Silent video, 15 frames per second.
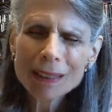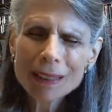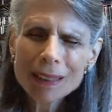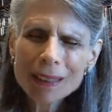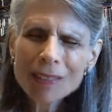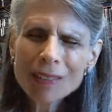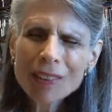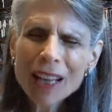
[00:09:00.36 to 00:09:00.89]

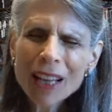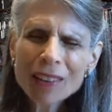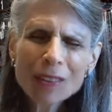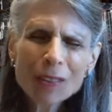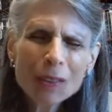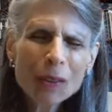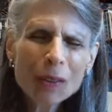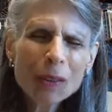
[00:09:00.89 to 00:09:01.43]
And if that
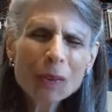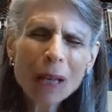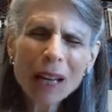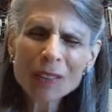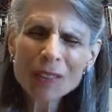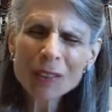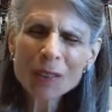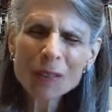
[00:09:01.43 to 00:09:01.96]
is too
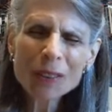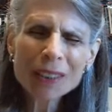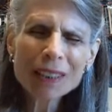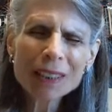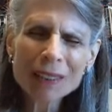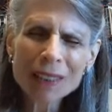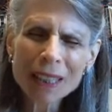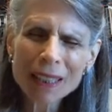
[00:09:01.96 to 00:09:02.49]

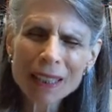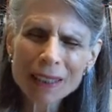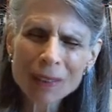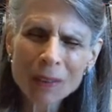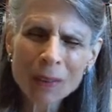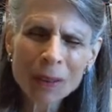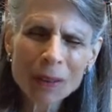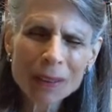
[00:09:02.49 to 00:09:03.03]
esoteric
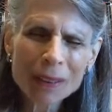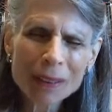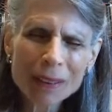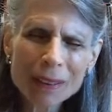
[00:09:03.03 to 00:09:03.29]
or